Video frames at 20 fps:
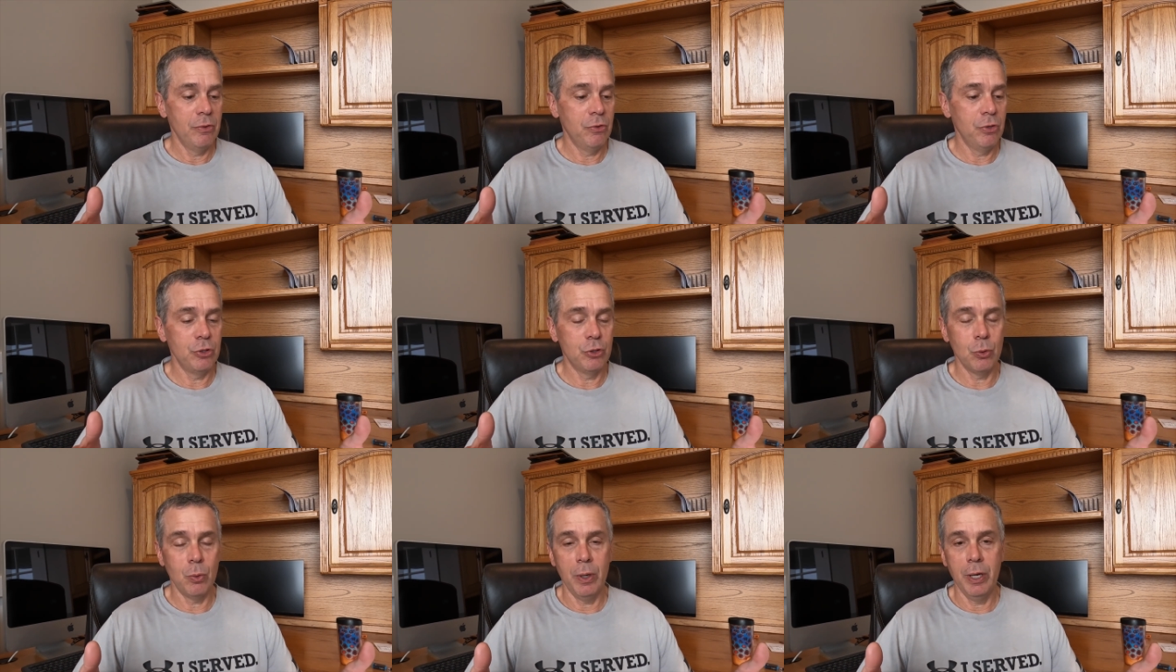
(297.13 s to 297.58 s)

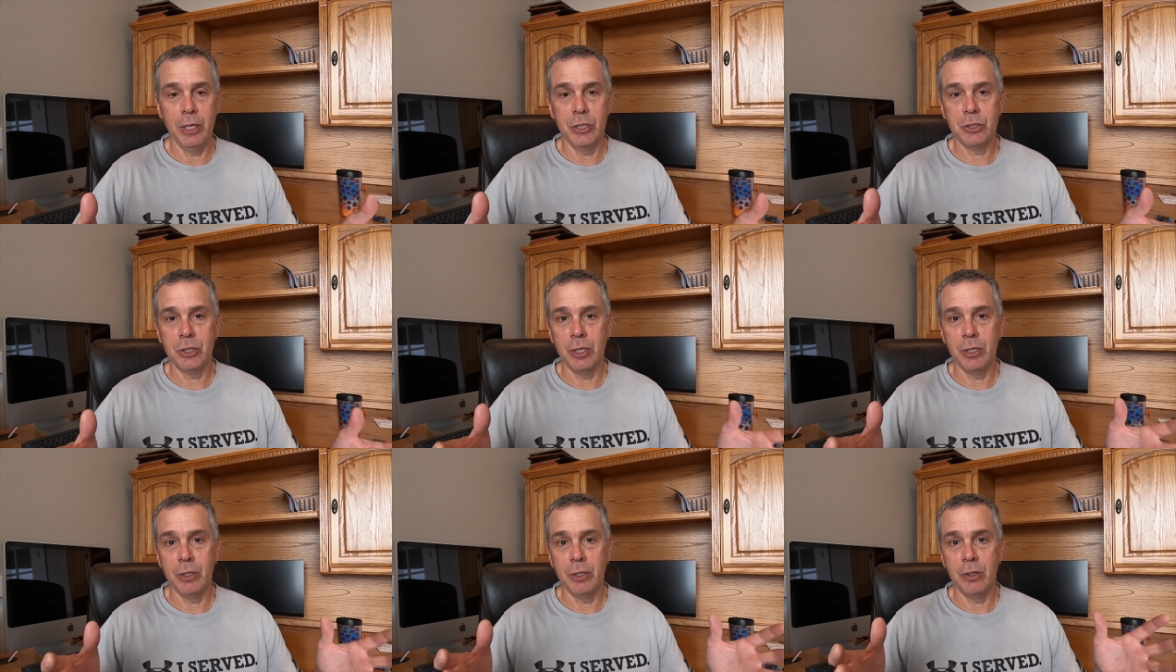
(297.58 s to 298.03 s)

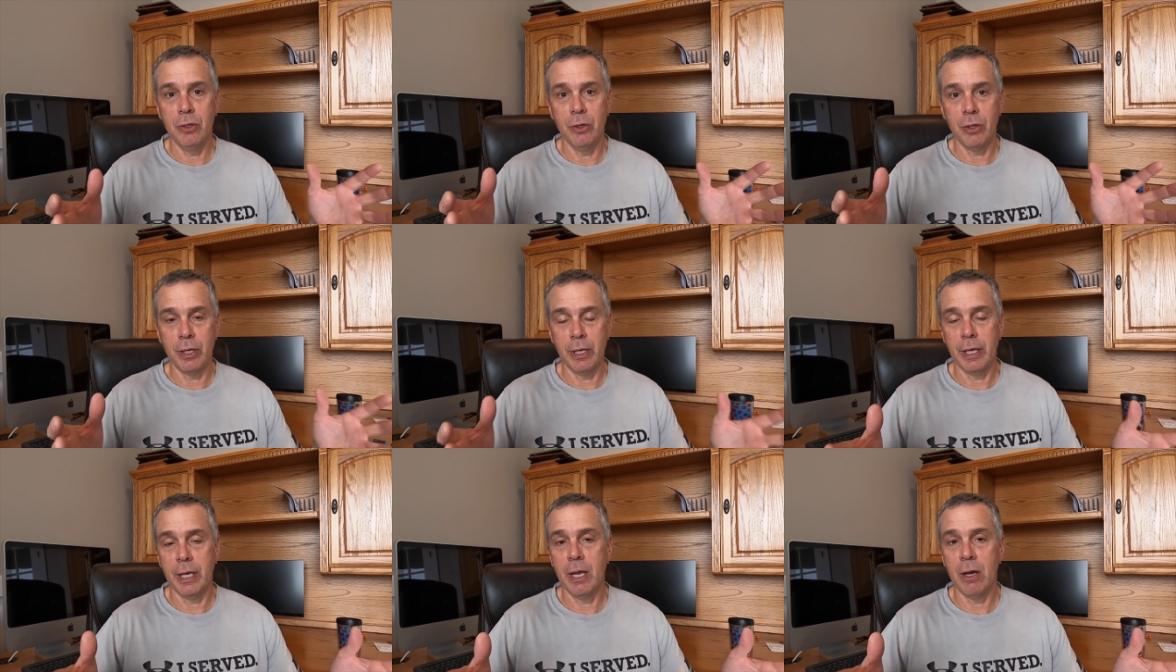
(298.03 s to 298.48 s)
situation,
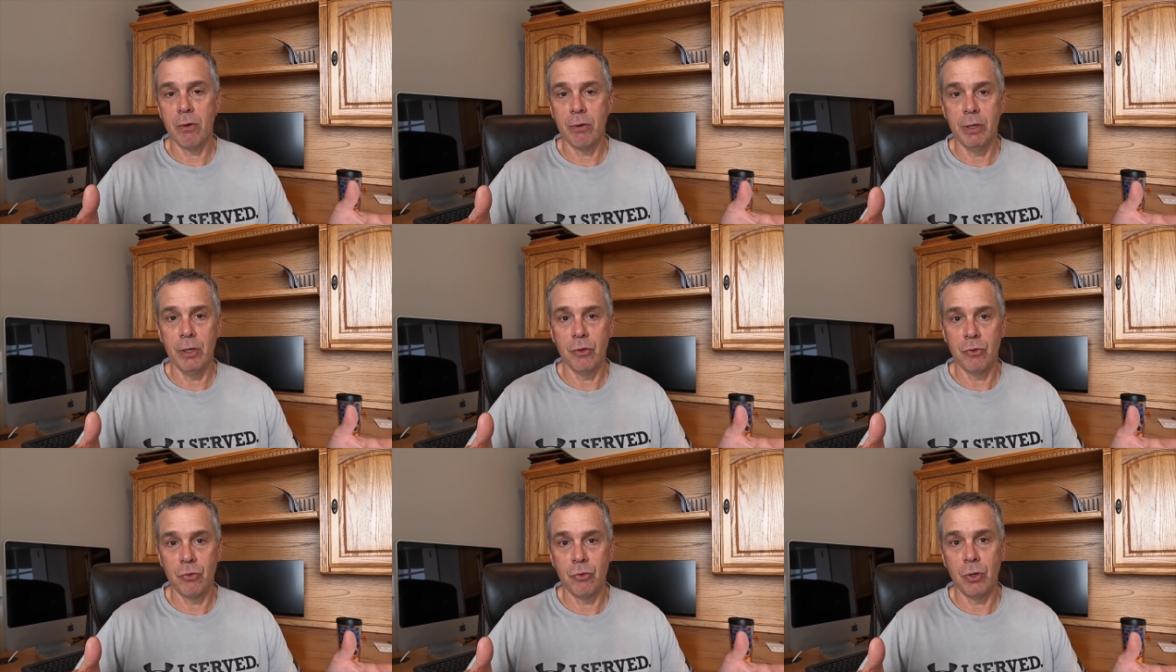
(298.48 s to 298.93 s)
you can
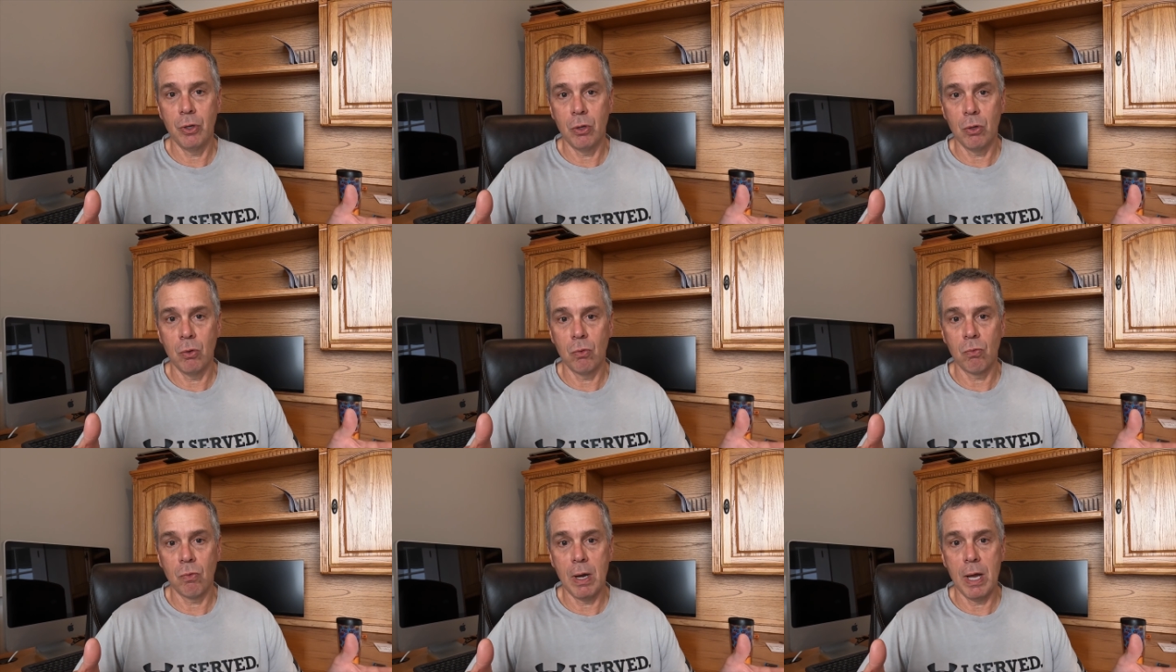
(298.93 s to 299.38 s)
carry a
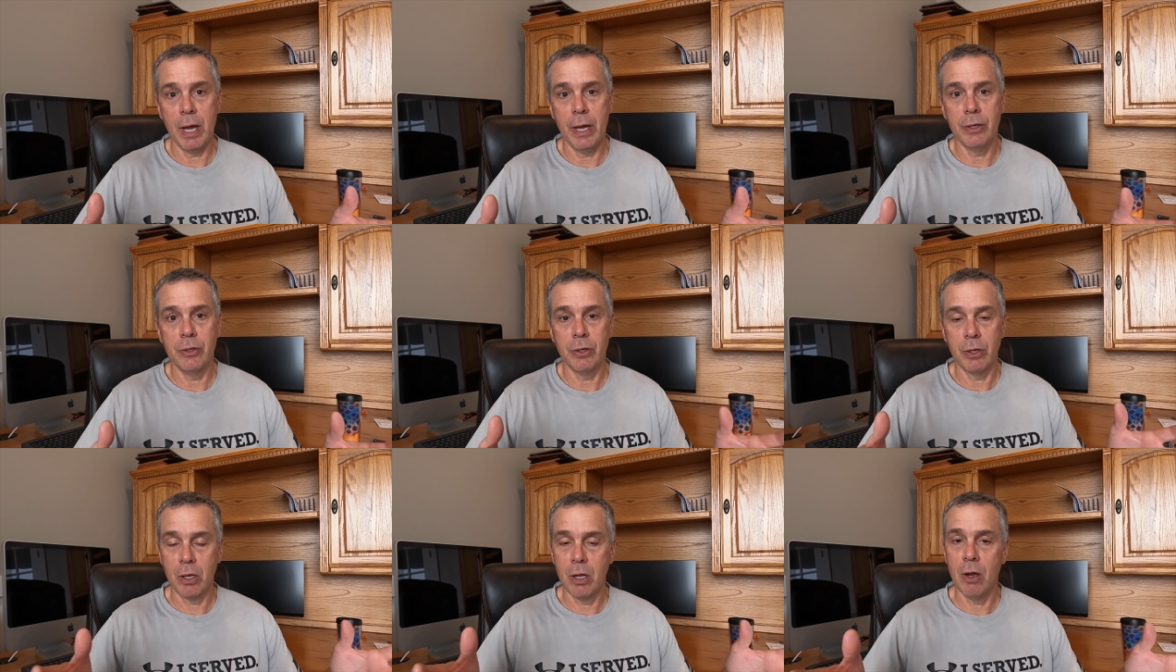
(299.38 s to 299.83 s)
single
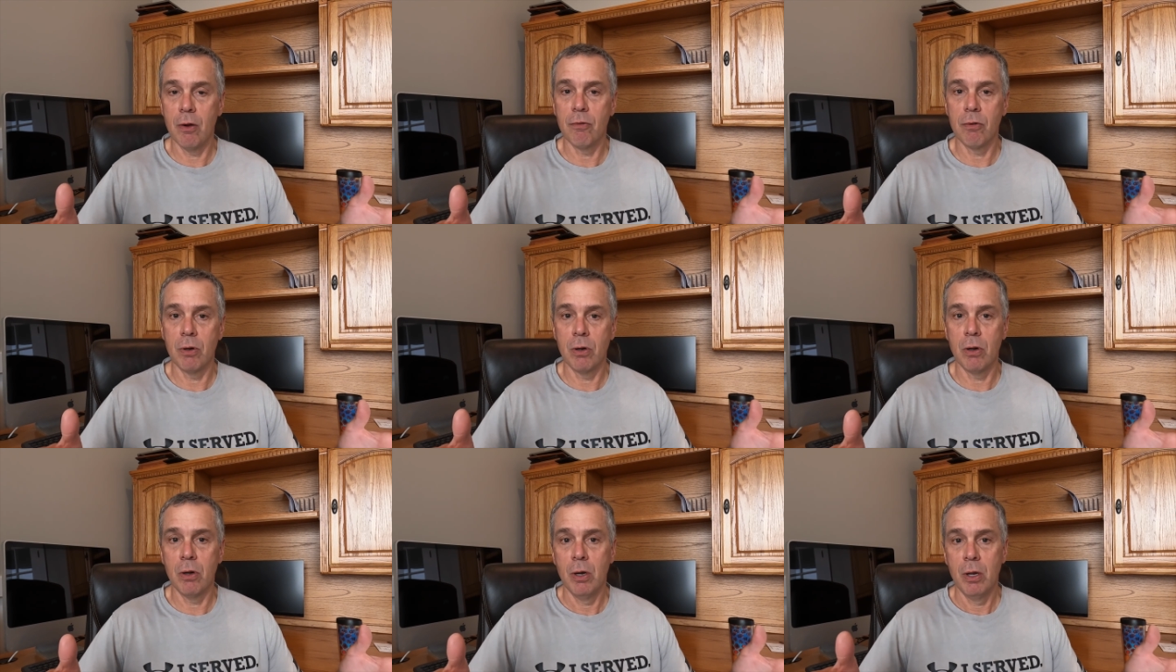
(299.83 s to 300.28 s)
rod to
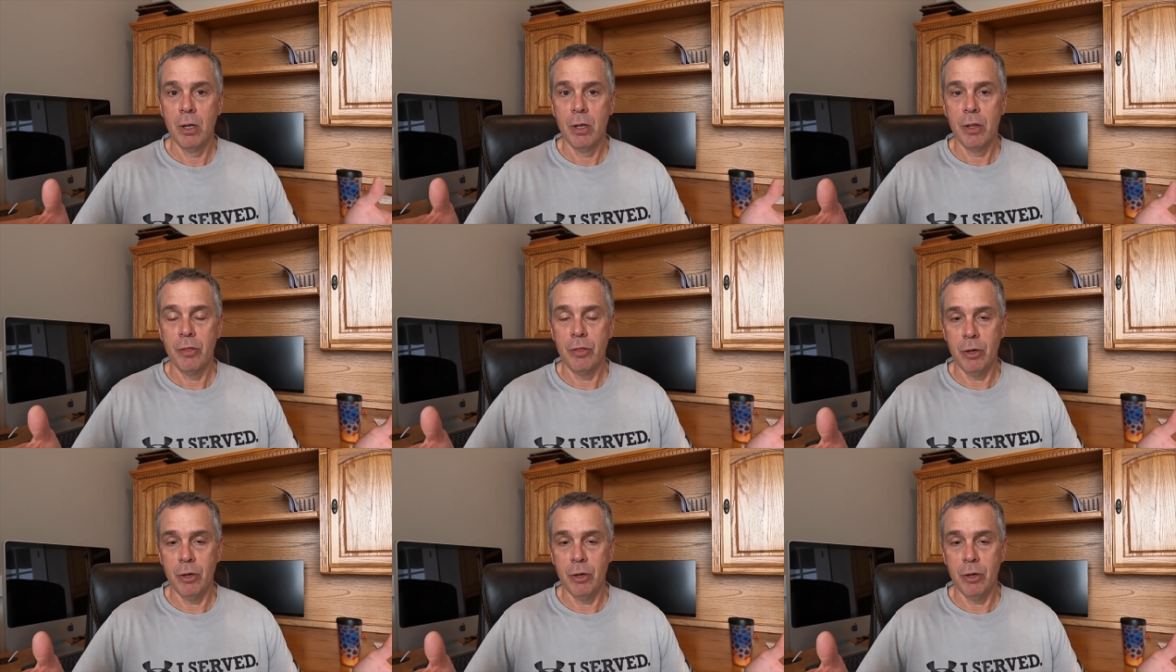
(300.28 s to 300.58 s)
cover